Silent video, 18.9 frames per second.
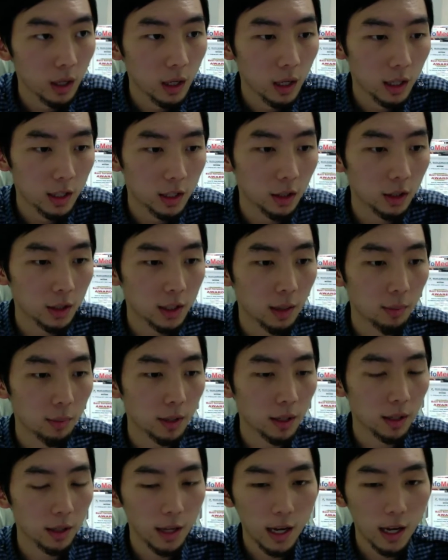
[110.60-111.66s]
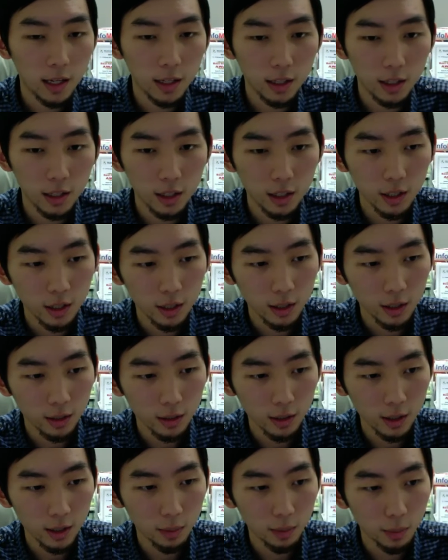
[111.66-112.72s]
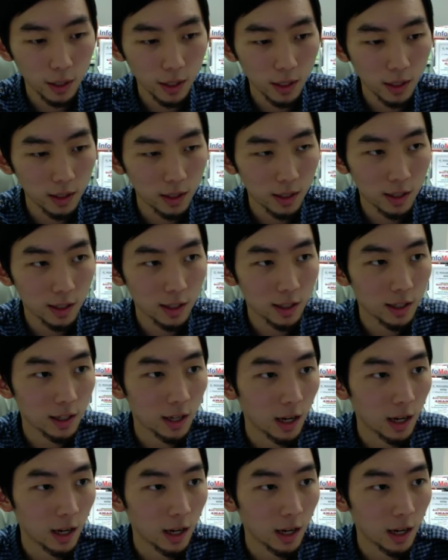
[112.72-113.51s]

it's not something that just disappears.